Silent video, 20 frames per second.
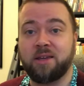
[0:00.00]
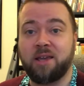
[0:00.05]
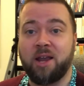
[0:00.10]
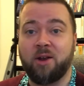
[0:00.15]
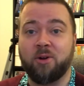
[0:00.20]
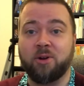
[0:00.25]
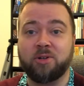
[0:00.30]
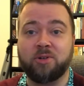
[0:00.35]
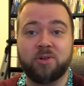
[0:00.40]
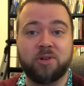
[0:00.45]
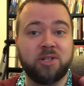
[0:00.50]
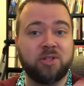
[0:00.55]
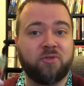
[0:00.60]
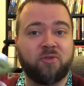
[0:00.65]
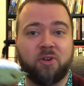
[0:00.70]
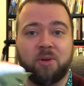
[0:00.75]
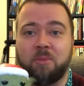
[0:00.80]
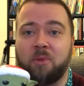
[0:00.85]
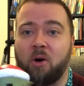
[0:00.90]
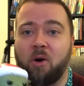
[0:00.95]
character is
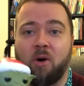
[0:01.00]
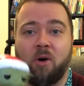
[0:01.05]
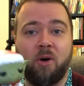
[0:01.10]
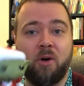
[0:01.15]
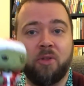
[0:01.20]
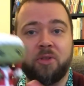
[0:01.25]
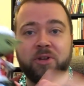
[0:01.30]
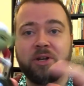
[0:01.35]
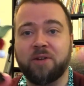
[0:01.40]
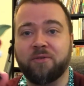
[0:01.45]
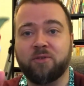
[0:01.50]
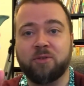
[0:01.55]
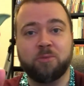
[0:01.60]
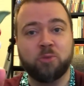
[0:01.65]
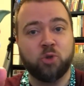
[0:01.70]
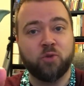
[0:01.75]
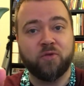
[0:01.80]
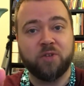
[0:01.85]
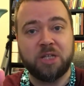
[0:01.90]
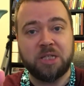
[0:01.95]
from all the different
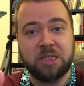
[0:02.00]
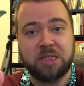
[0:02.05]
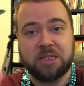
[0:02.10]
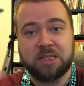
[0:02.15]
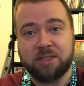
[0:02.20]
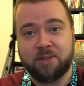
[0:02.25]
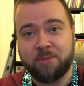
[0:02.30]
movies.